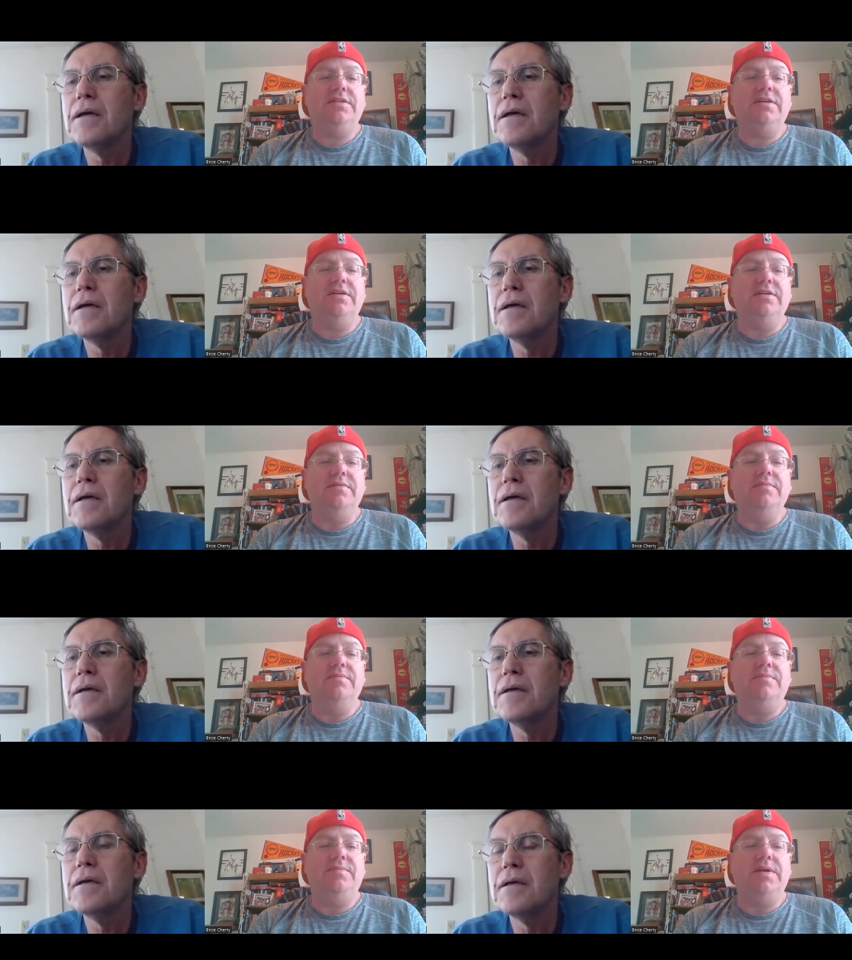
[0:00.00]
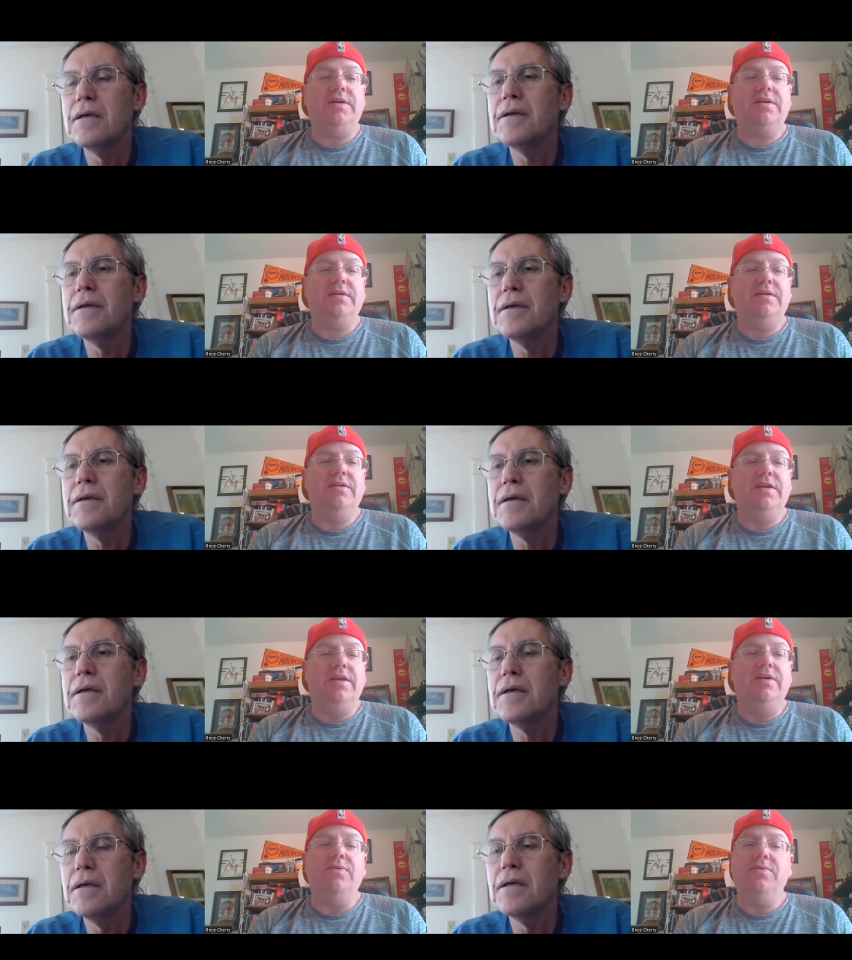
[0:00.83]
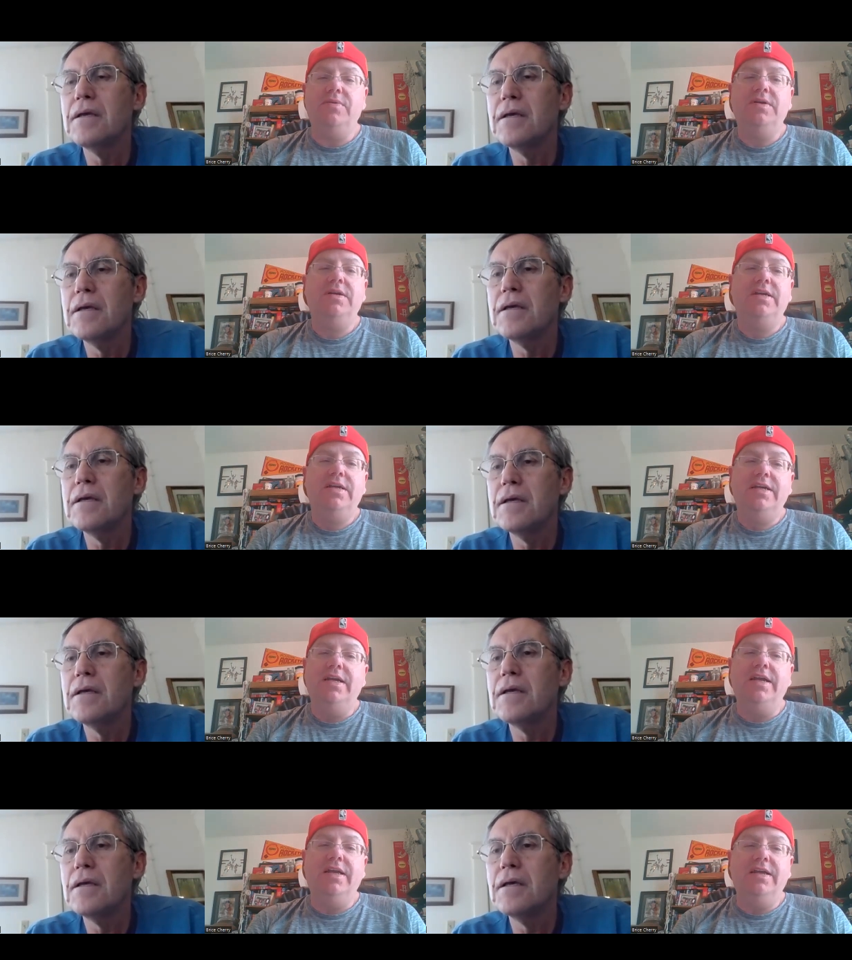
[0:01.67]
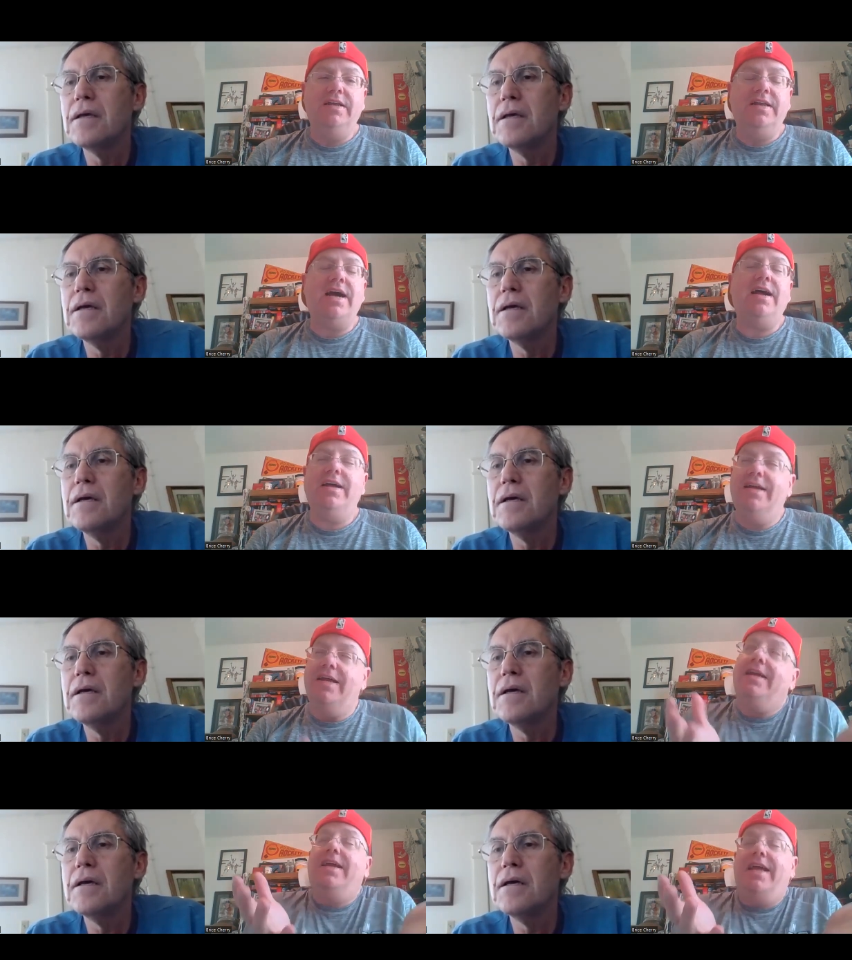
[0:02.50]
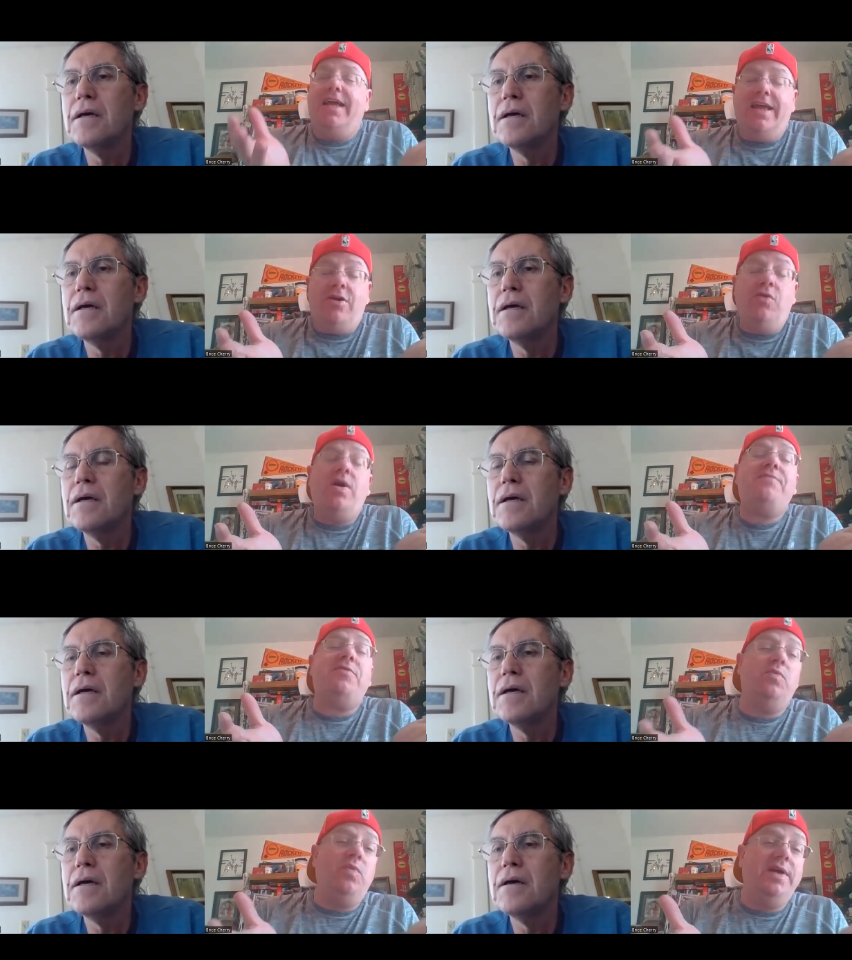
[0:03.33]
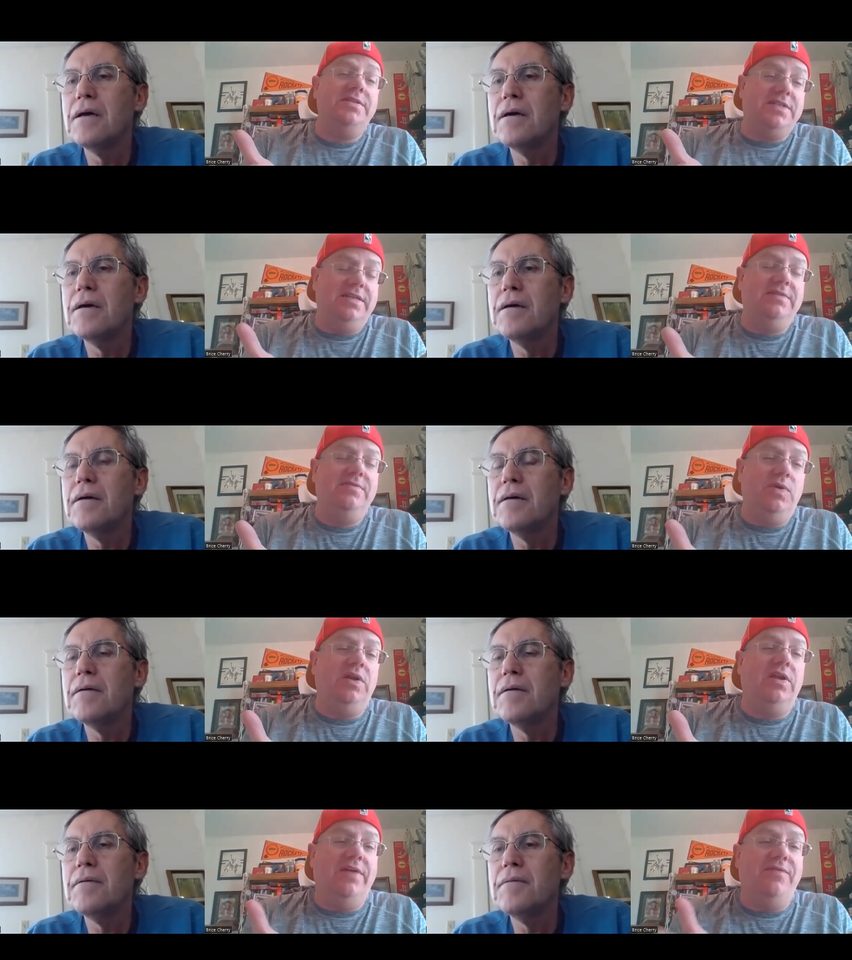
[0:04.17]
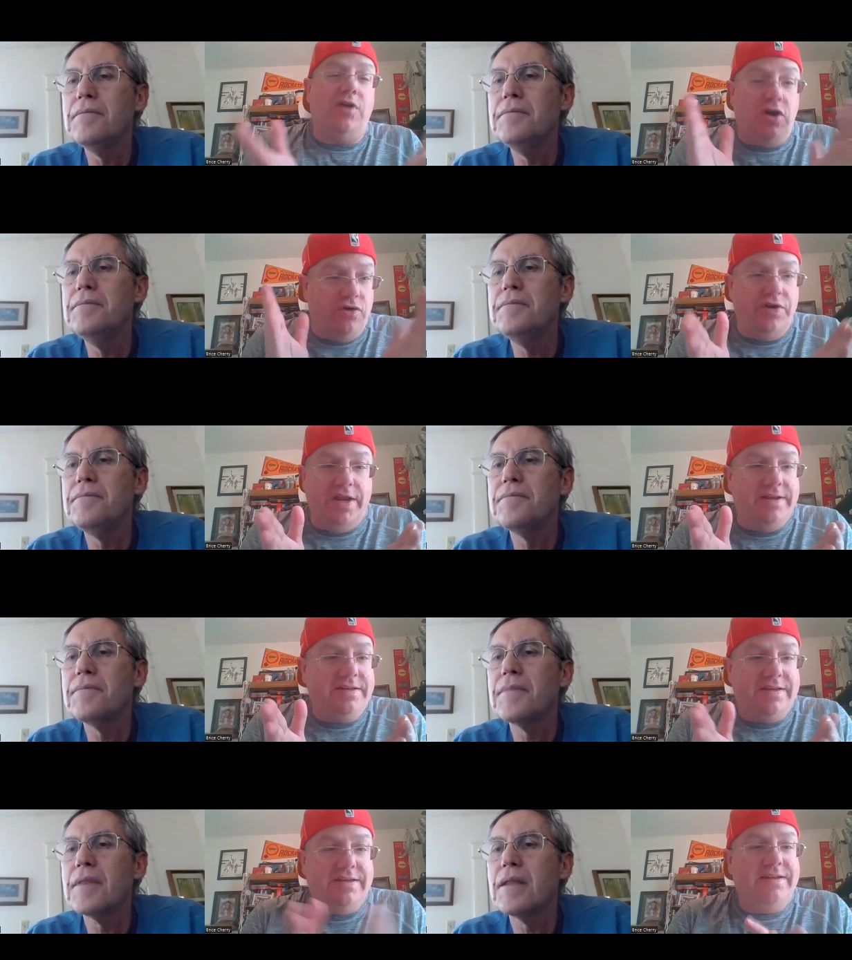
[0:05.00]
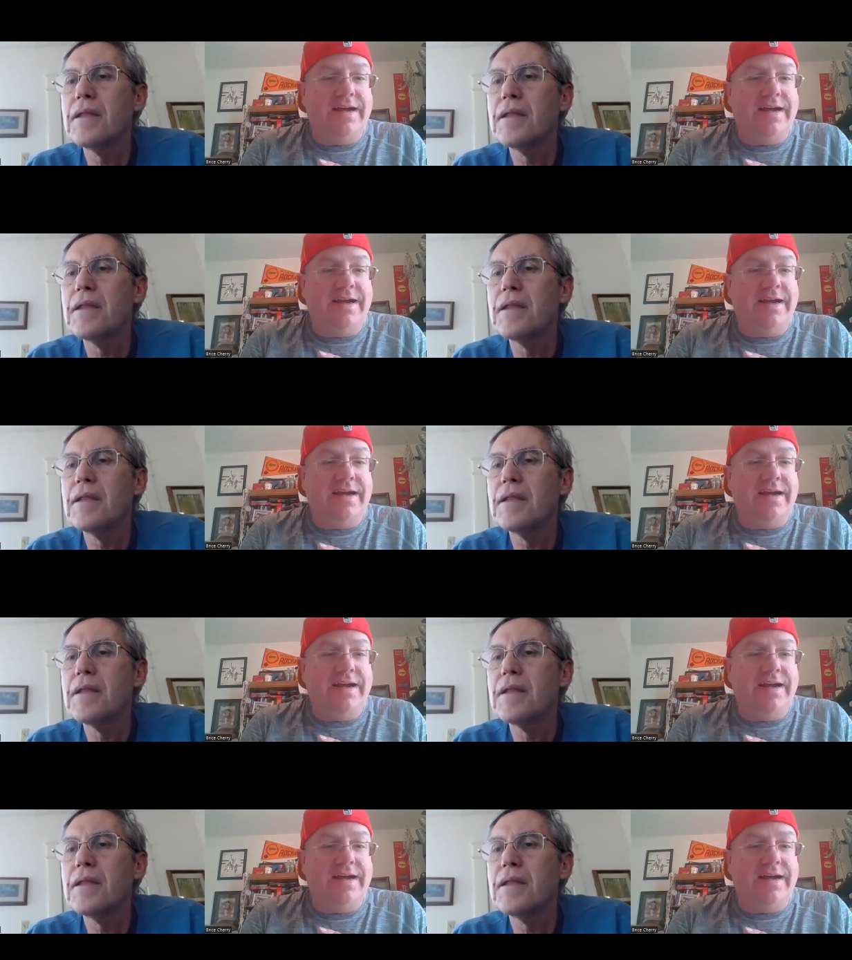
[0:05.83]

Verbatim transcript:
Speaker 1: Um, they're you know not whoever wins it will have earned it.